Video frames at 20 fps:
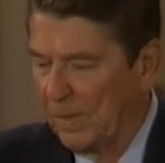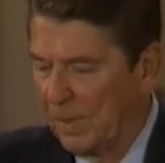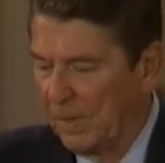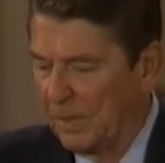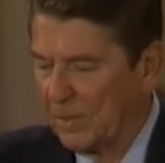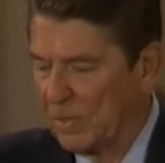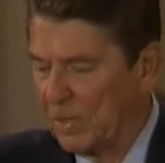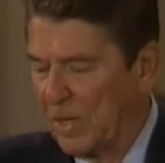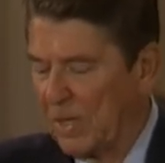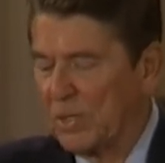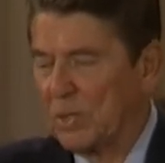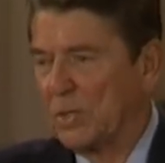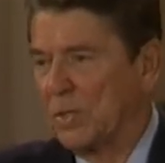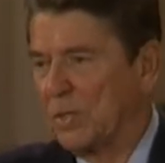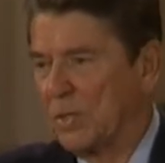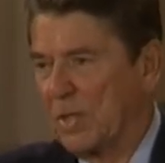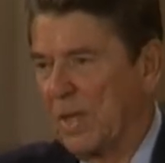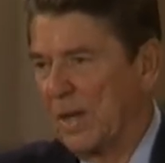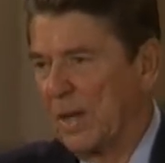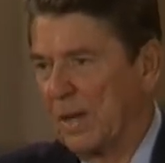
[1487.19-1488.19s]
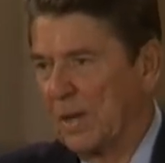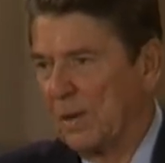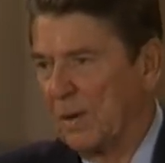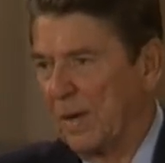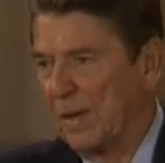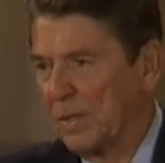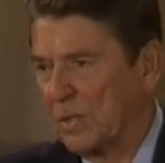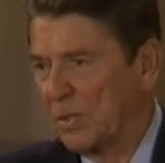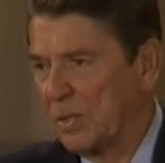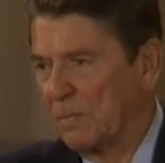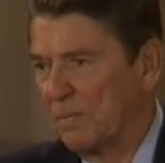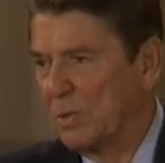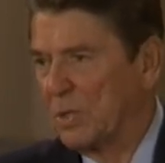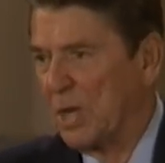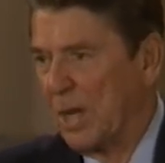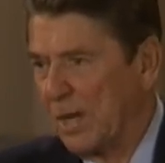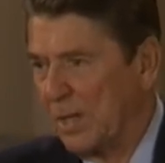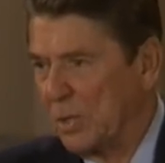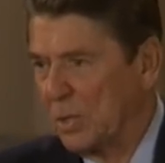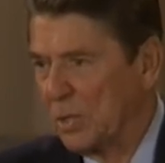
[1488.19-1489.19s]
concessions there and some
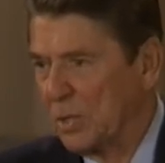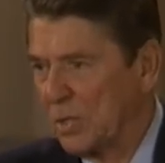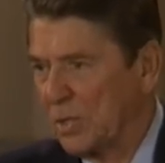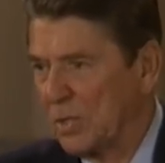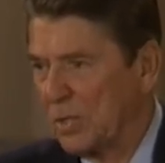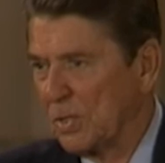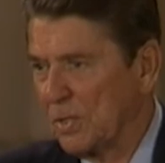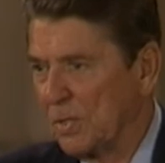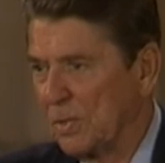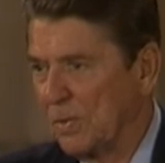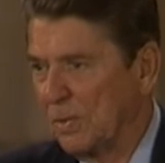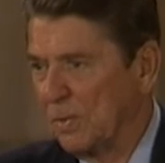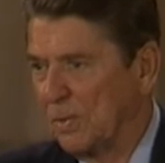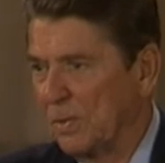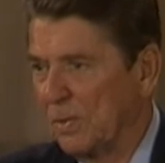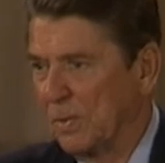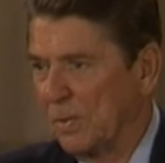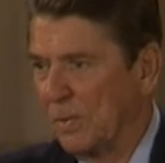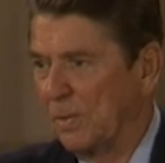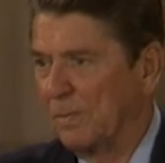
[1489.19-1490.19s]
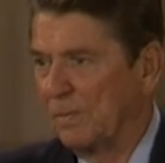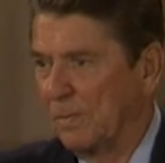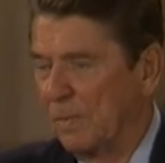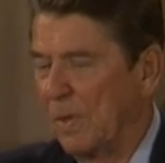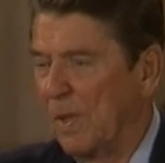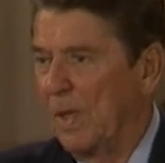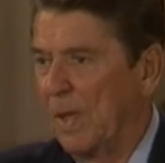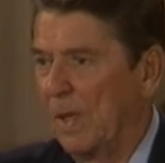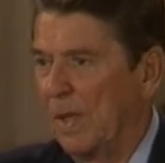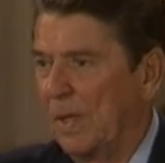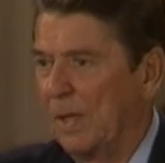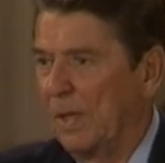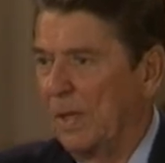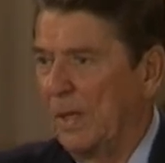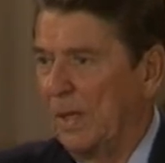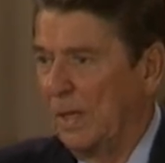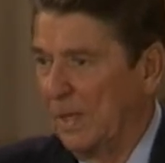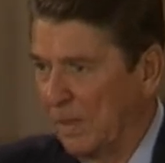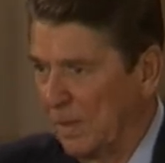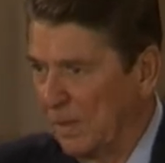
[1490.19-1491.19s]
changes
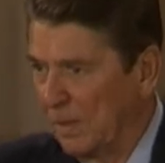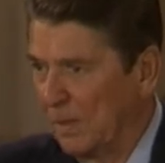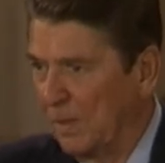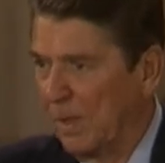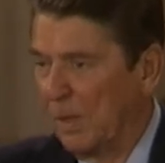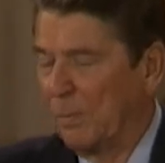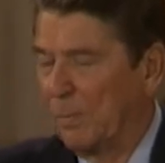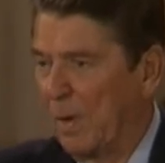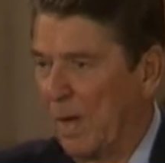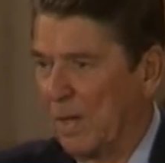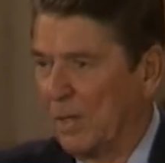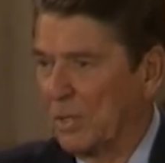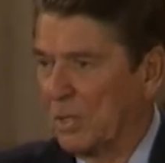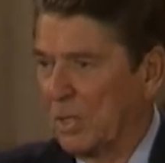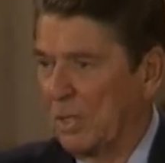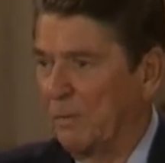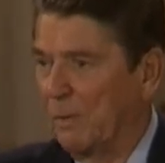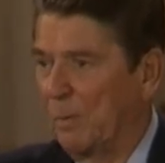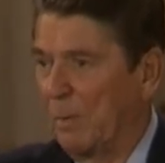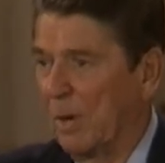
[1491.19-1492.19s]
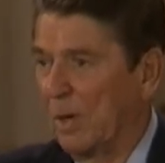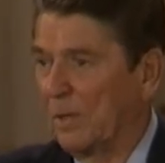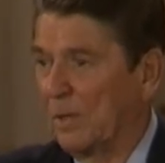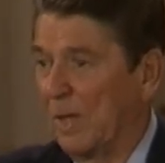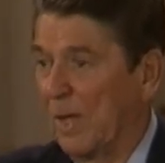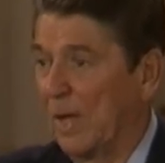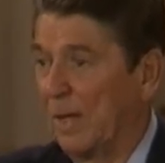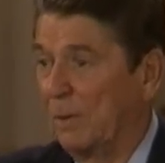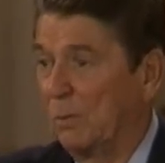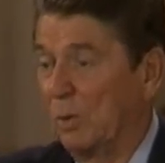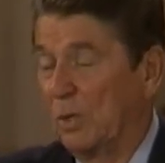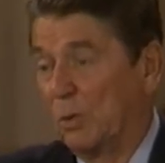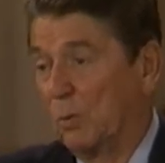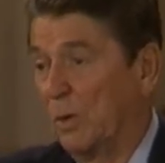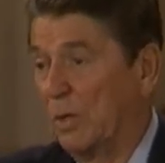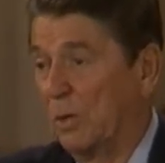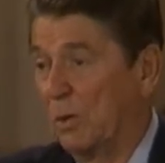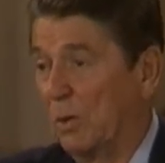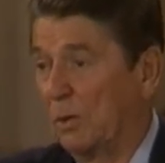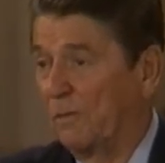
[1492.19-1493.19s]
in their policy of apartheid, which
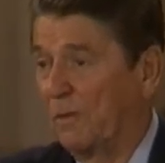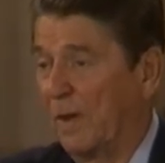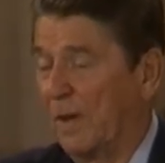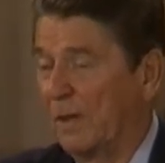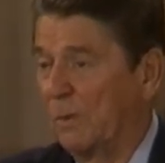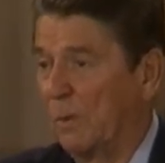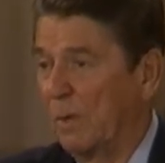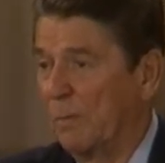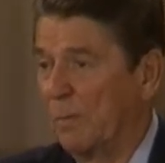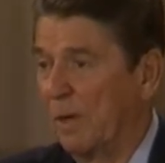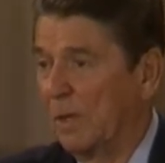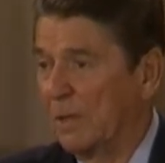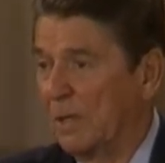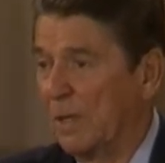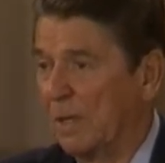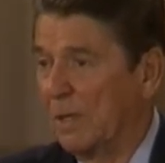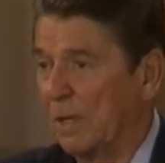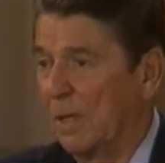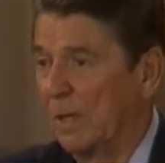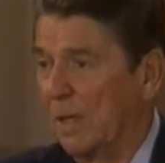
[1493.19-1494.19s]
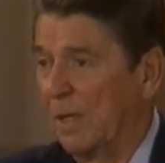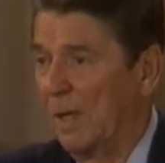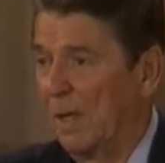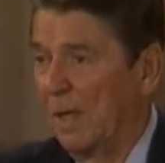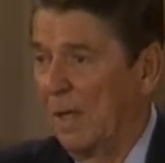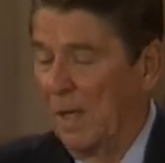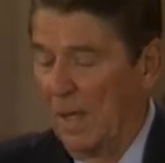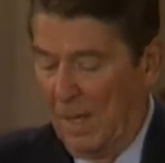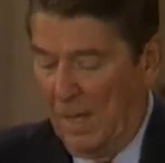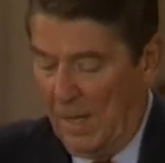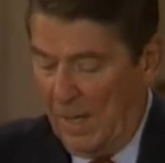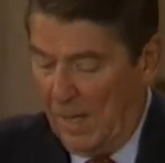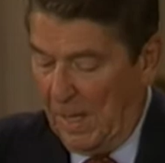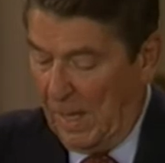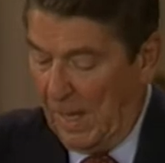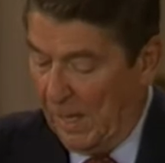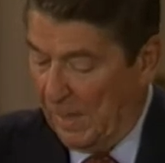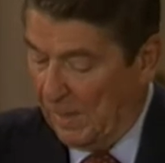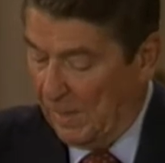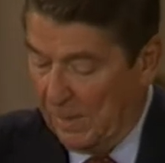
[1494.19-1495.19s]
we all find repugnant.
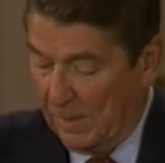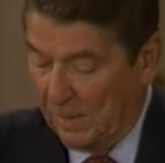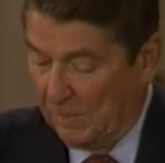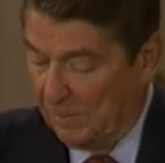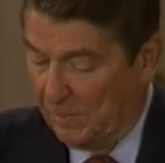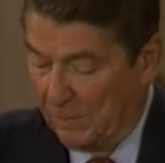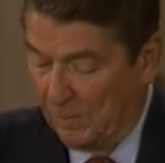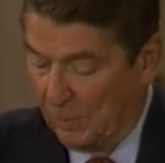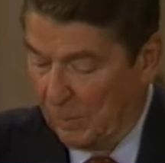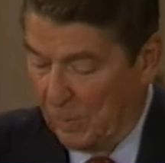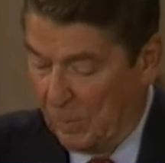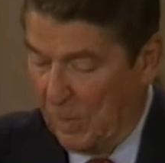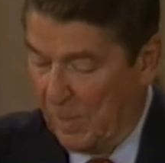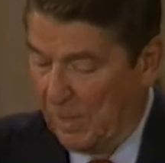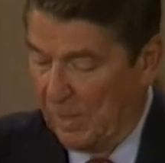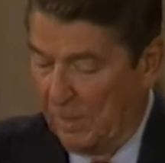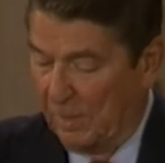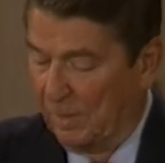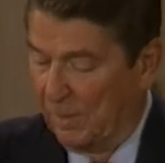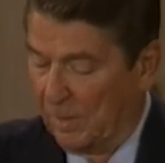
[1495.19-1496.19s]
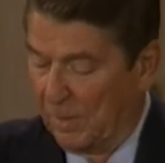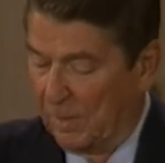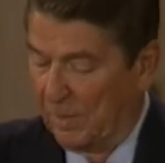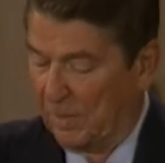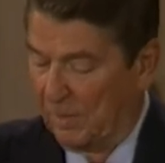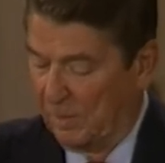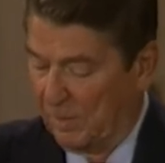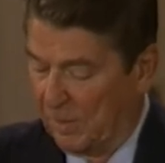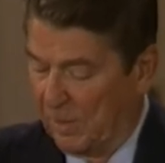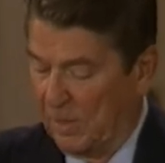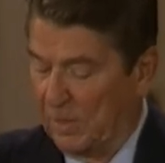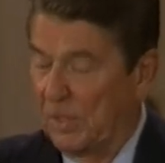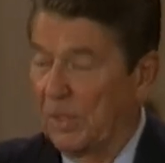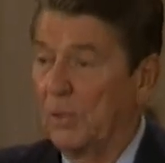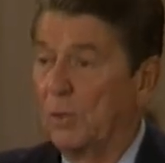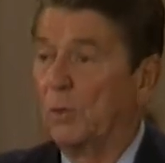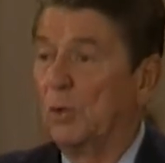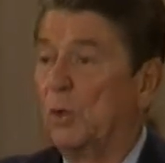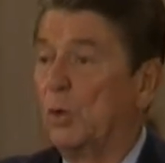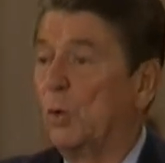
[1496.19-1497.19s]
And we're going to
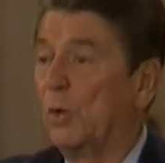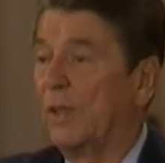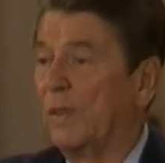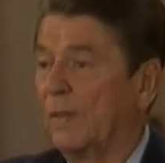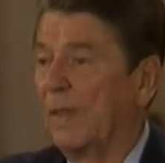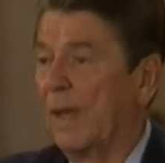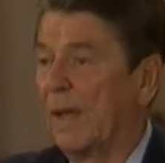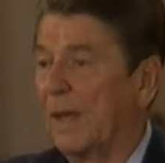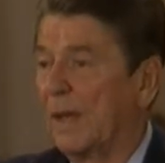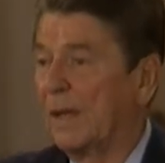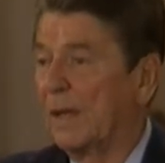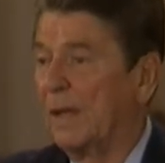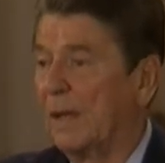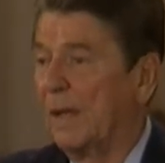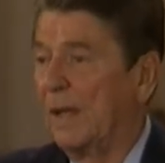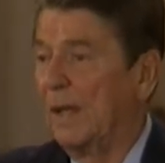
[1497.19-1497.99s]
continue doing that.